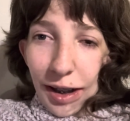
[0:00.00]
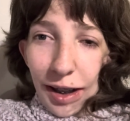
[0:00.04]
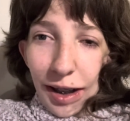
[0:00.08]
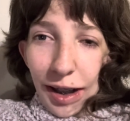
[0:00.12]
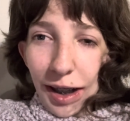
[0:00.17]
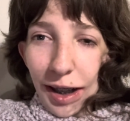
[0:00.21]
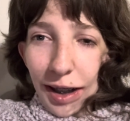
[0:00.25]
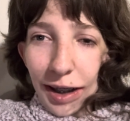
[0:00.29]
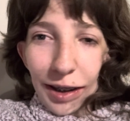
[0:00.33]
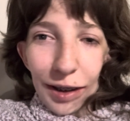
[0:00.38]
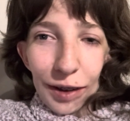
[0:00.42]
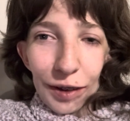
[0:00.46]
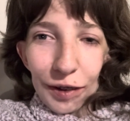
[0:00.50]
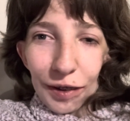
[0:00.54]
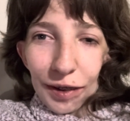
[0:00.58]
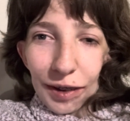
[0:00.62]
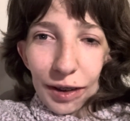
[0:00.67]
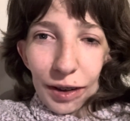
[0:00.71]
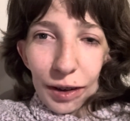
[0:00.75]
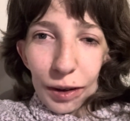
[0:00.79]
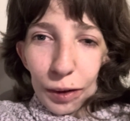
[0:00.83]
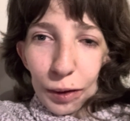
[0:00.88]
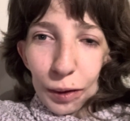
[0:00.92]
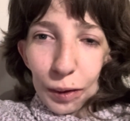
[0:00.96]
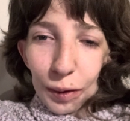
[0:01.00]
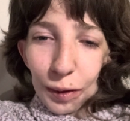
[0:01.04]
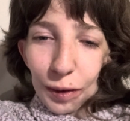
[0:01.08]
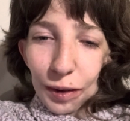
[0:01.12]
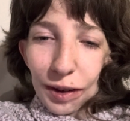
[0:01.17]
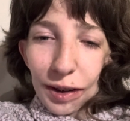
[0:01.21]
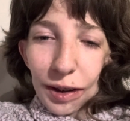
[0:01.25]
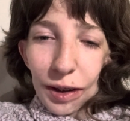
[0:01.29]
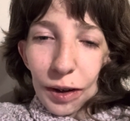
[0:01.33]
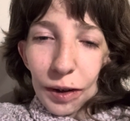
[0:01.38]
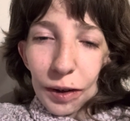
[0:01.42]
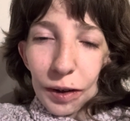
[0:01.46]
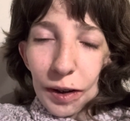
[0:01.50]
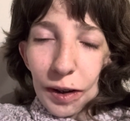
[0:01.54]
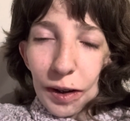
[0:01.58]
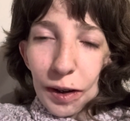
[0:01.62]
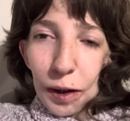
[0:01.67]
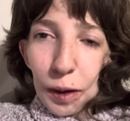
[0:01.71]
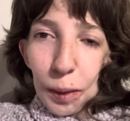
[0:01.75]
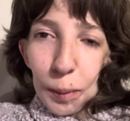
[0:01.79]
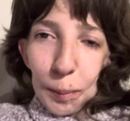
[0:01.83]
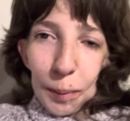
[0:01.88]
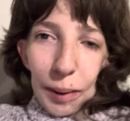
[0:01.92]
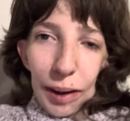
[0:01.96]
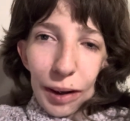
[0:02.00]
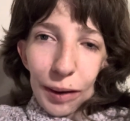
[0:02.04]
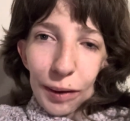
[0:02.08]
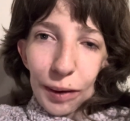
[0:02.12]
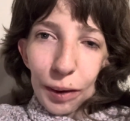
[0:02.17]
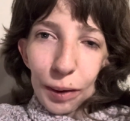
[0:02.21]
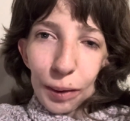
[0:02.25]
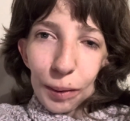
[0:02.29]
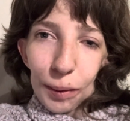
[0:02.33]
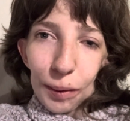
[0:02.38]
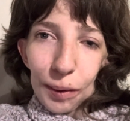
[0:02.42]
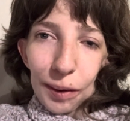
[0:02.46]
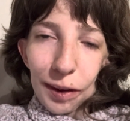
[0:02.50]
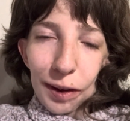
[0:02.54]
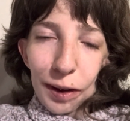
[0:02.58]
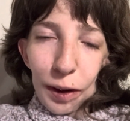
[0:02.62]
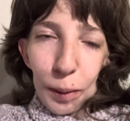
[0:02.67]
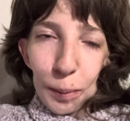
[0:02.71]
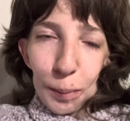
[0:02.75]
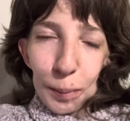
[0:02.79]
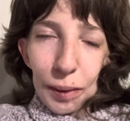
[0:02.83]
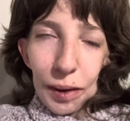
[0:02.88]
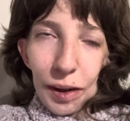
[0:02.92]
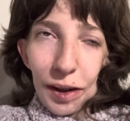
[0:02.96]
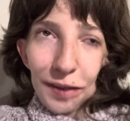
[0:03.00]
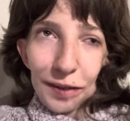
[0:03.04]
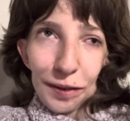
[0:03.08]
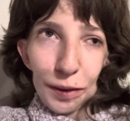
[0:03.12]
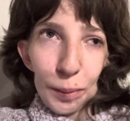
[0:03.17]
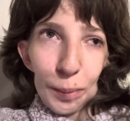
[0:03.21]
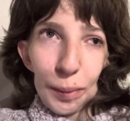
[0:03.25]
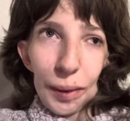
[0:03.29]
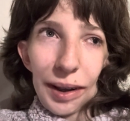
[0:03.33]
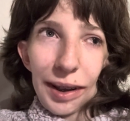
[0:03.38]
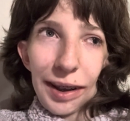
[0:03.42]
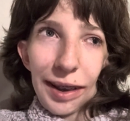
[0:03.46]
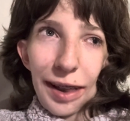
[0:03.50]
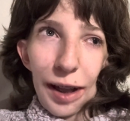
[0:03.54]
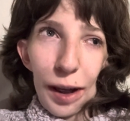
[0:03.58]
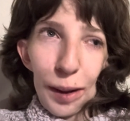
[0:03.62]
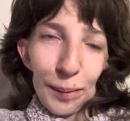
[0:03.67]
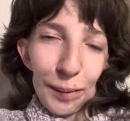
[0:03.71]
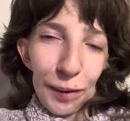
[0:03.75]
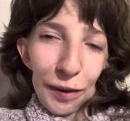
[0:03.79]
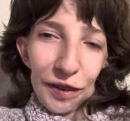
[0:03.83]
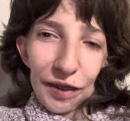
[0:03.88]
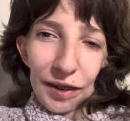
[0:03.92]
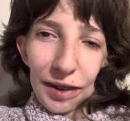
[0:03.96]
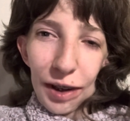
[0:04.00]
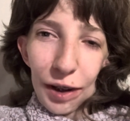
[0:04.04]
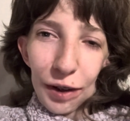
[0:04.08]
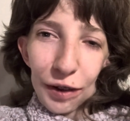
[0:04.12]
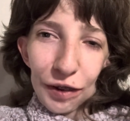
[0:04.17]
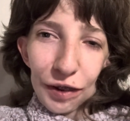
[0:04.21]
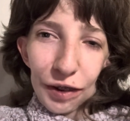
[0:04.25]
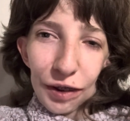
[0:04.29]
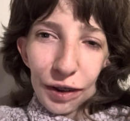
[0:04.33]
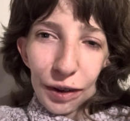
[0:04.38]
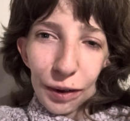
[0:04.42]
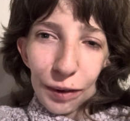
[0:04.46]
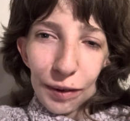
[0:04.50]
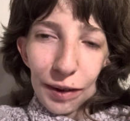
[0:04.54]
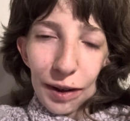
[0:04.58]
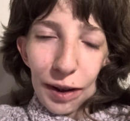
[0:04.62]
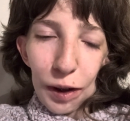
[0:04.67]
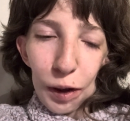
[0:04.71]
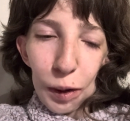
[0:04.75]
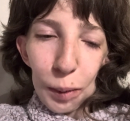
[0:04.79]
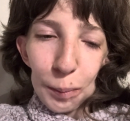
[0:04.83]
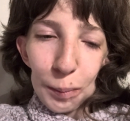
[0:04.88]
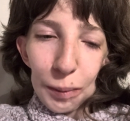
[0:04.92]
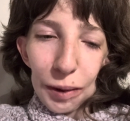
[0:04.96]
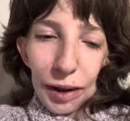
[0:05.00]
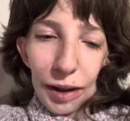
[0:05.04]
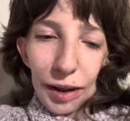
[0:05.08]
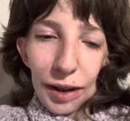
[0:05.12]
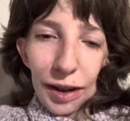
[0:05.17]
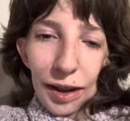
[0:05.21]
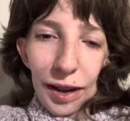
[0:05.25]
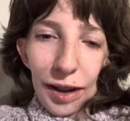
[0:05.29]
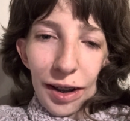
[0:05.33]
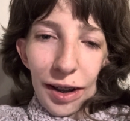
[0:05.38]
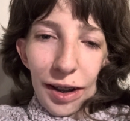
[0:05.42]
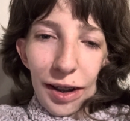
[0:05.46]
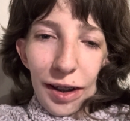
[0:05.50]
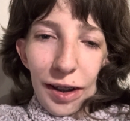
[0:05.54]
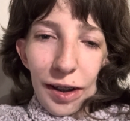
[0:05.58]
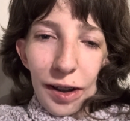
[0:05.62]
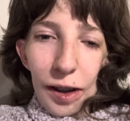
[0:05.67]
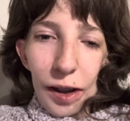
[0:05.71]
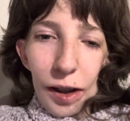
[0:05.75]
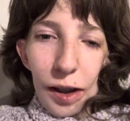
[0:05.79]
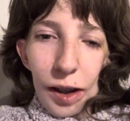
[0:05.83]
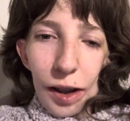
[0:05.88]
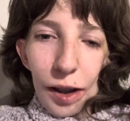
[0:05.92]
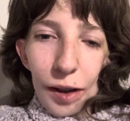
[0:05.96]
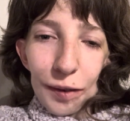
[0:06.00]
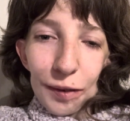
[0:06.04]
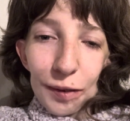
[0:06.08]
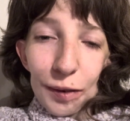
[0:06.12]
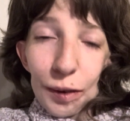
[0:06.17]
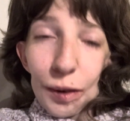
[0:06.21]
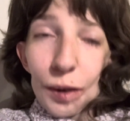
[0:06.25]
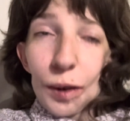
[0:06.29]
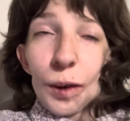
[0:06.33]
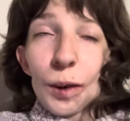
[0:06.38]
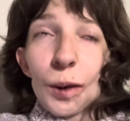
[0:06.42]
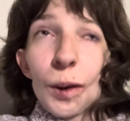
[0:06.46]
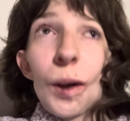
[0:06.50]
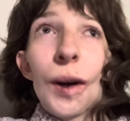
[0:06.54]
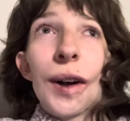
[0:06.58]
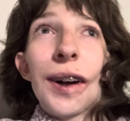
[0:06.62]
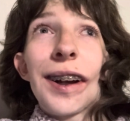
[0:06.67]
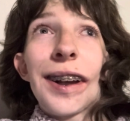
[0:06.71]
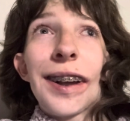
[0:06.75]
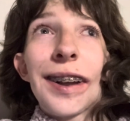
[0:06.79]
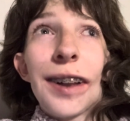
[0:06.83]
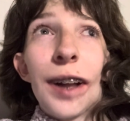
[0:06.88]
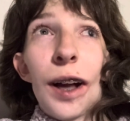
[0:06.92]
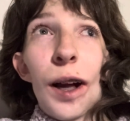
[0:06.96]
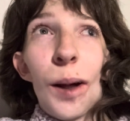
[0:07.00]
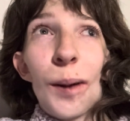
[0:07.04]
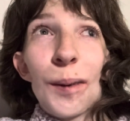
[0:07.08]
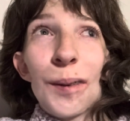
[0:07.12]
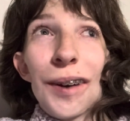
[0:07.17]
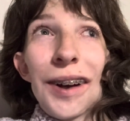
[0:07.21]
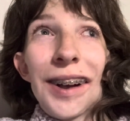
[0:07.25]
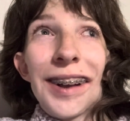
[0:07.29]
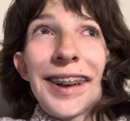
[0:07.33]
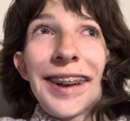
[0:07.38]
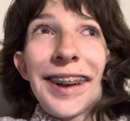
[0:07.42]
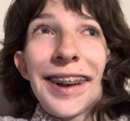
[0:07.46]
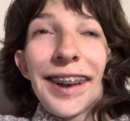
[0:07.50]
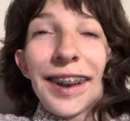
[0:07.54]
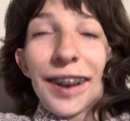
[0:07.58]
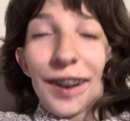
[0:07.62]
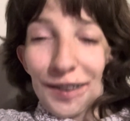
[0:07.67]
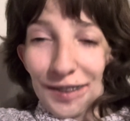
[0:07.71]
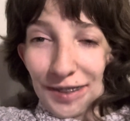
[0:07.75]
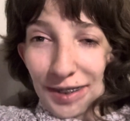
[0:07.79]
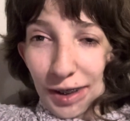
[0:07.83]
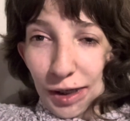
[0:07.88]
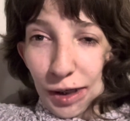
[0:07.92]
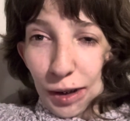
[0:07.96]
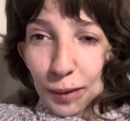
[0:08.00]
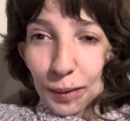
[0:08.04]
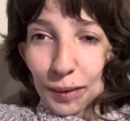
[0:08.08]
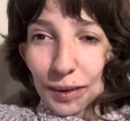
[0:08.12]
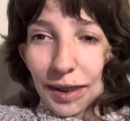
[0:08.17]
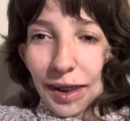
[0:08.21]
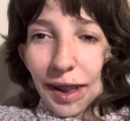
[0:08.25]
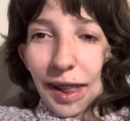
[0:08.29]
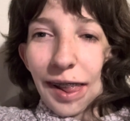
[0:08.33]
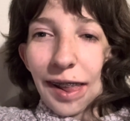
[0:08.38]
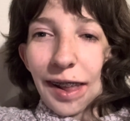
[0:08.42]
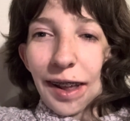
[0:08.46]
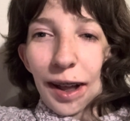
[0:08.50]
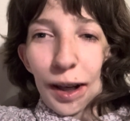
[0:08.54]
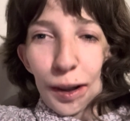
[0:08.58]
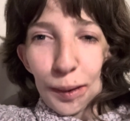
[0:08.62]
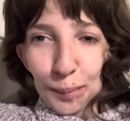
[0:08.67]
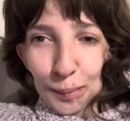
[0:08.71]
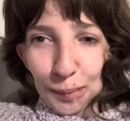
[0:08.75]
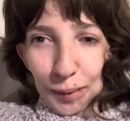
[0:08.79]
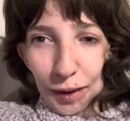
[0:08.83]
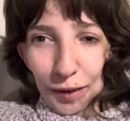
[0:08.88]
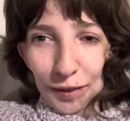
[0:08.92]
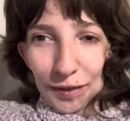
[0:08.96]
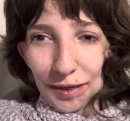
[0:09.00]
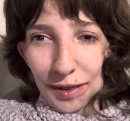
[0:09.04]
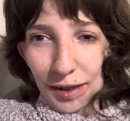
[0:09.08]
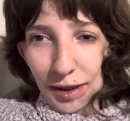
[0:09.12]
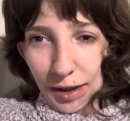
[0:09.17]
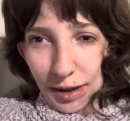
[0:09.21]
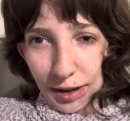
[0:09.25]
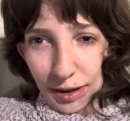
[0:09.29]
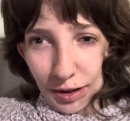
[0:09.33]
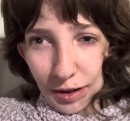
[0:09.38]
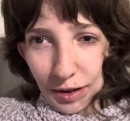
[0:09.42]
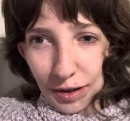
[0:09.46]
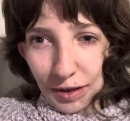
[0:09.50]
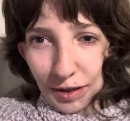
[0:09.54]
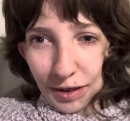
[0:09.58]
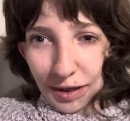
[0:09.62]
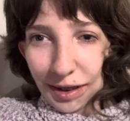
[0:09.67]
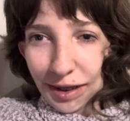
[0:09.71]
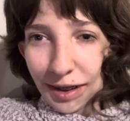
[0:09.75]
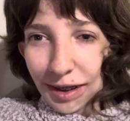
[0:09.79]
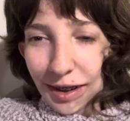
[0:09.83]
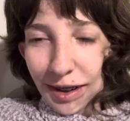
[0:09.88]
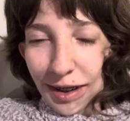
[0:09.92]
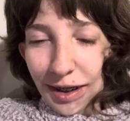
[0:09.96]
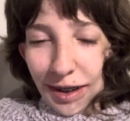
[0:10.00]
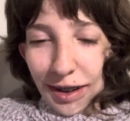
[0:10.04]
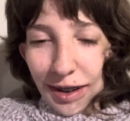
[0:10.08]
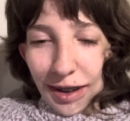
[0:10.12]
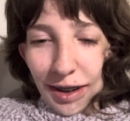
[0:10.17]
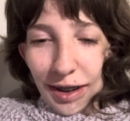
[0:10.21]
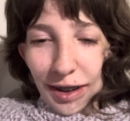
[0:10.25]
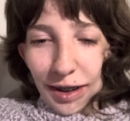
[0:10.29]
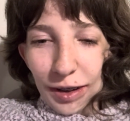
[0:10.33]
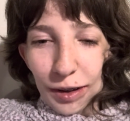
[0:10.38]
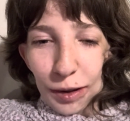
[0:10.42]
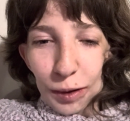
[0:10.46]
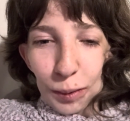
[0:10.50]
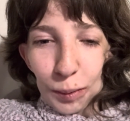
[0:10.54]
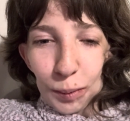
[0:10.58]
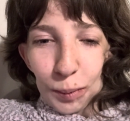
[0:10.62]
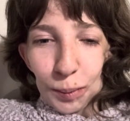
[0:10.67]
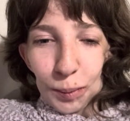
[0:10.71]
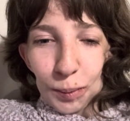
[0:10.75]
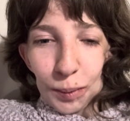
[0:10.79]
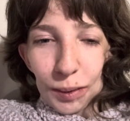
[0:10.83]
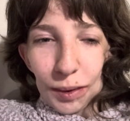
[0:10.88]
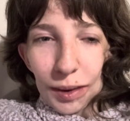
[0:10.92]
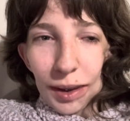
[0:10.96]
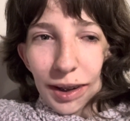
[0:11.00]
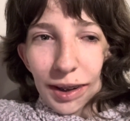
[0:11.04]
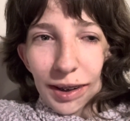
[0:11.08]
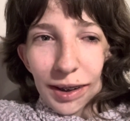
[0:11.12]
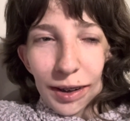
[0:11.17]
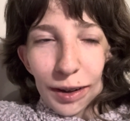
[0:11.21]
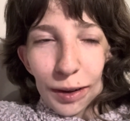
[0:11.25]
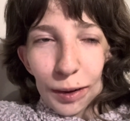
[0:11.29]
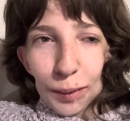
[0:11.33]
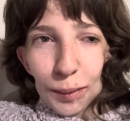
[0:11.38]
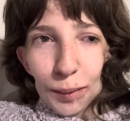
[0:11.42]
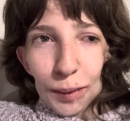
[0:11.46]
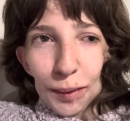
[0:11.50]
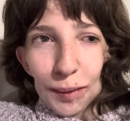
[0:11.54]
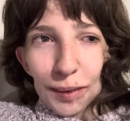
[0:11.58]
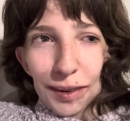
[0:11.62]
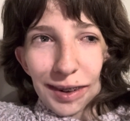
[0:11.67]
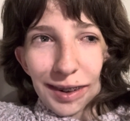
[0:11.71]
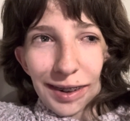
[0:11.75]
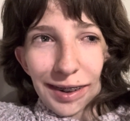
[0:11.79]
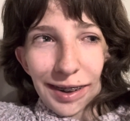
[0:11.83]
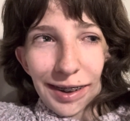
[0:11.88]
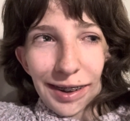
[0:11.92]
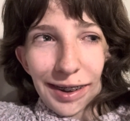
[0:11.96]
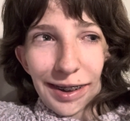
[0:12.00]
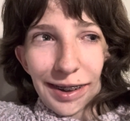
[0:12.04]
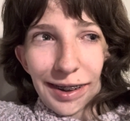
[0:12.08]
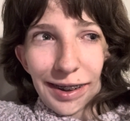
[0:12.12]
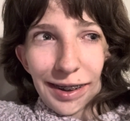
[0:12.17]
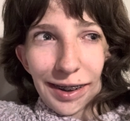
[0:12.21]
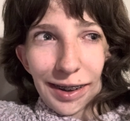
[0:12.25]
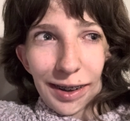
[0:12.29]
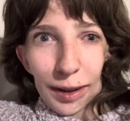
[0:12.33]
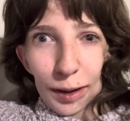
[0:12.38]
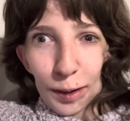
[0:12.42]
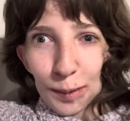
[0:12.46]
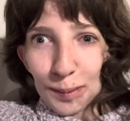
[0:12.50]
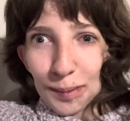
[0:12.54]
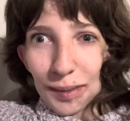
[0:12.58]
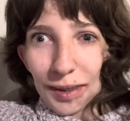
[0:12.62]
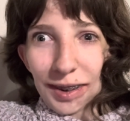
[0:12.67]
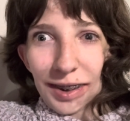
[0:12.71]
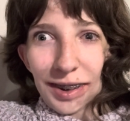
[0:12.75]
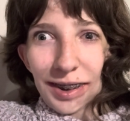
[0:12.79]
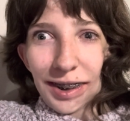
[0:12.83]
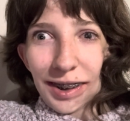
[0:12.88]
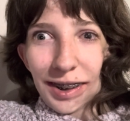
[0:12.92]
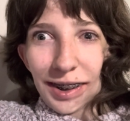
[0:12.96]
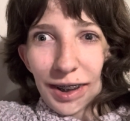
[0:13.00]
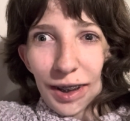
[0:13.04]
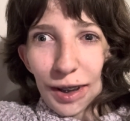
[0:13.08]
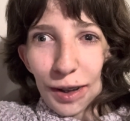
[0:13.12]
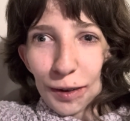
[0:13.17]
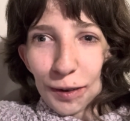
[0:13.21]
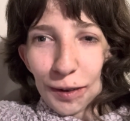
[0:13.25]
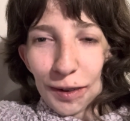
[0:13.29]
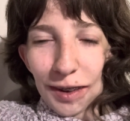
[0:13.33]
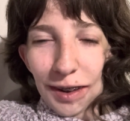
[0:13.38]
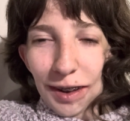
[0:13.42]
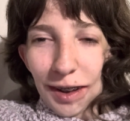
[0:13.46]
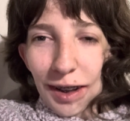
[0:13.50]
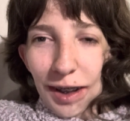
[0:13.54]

I just heard it a lot in the background growing up, never paid that much attention to it. But for the longest time, I didn't even know the name of the song until 6 months ago.